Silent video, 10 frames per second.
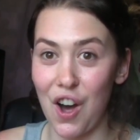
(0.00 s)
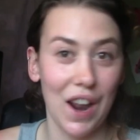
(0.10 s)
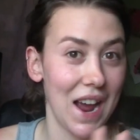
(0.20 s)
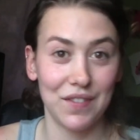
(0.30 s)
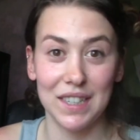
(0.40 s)
All
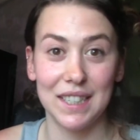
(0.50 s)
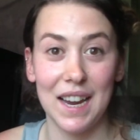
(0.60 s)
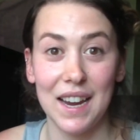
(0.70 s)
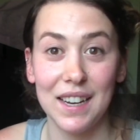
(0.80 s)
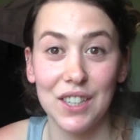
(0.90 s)
I have to
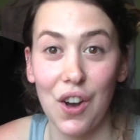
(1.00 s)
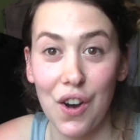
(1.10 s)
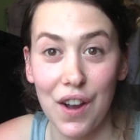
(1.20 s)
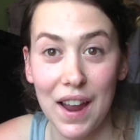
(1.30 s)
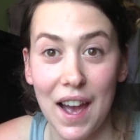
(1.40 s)
say is
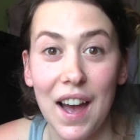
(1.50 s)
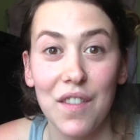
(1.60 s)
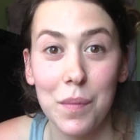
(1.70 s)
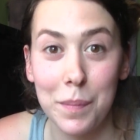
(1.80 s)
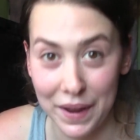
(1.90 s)
I
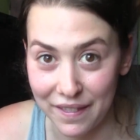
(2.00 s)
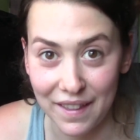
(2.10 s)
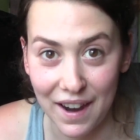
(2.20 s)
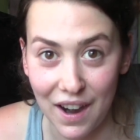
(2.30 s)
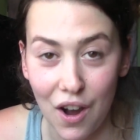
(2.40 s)
have been
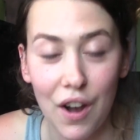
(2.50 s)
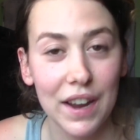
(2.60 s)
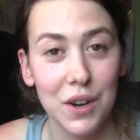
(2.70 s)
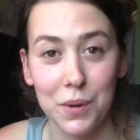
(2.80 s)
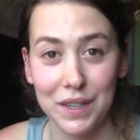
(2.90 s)
there.
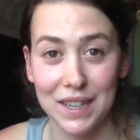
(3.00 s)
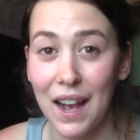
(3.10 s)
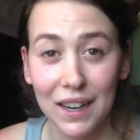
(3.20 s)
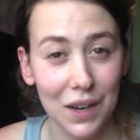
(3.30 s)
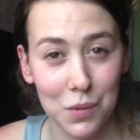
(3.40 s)
I know
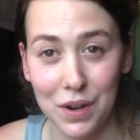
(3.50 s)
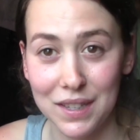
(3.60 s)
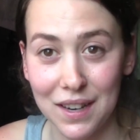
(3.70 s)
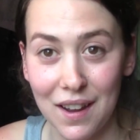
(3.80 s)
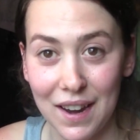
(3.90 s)
exactly what
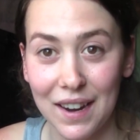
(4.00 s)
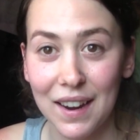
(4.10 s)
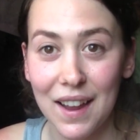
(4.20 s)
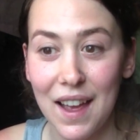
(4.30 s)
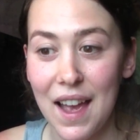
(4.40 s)
it's
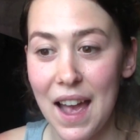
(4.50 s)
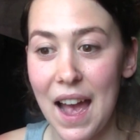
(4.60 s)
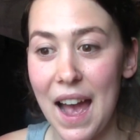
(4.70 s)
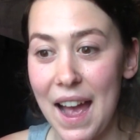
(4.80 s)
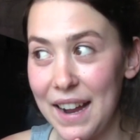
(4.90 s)
like,
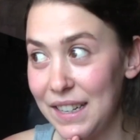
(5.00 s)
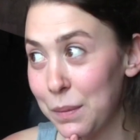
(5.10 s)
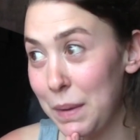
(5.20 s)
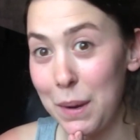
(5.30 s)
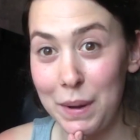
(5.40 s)

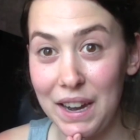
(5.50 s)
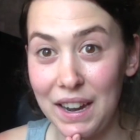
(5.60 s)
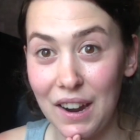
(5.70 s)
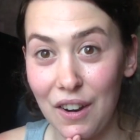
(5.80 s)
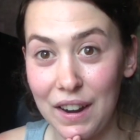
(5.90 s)
and
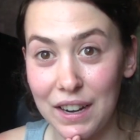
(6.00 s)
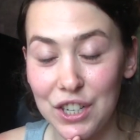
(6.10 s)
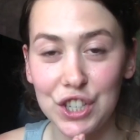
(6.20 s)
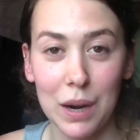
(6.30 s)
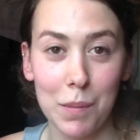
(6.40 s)
maybe I
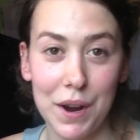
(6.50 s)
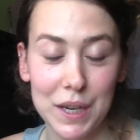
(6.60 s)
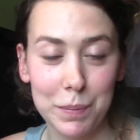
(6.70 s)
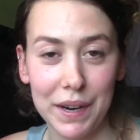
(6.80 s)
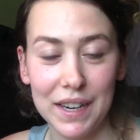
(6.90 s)
can share my
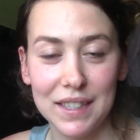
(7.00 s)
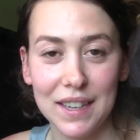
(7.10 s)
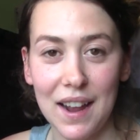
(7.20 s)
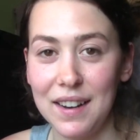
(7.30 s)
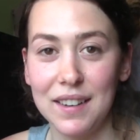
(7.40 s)
experience
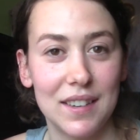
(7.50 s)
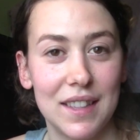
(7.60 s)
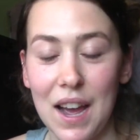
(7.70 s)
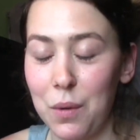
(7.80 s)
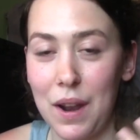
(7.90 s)
and
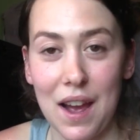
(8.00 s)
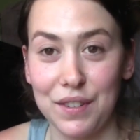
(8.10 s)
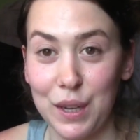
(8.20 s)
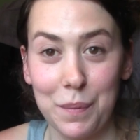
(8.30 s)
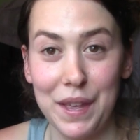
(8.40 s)
that will have
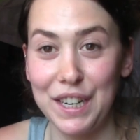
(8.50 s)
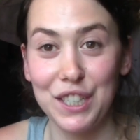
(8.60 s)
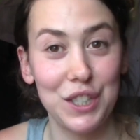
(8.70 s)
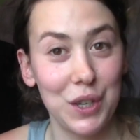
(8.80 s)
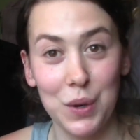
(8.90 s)
something
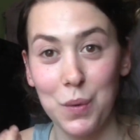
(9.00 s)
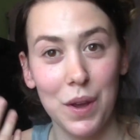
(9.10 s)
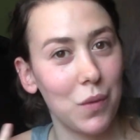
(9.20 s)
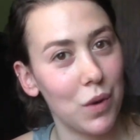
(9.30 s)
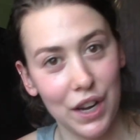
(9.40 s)
to do
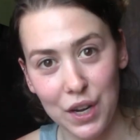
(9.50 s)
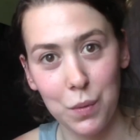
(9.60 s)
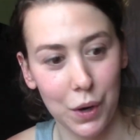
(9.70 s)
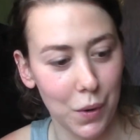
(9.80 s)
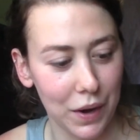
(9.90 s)
with what you
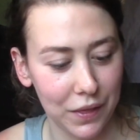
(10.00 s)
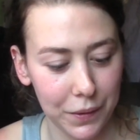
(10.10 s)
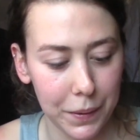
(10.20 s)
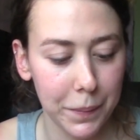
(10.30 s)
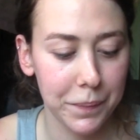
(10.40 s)
were going
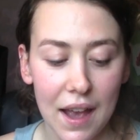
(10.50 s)
through.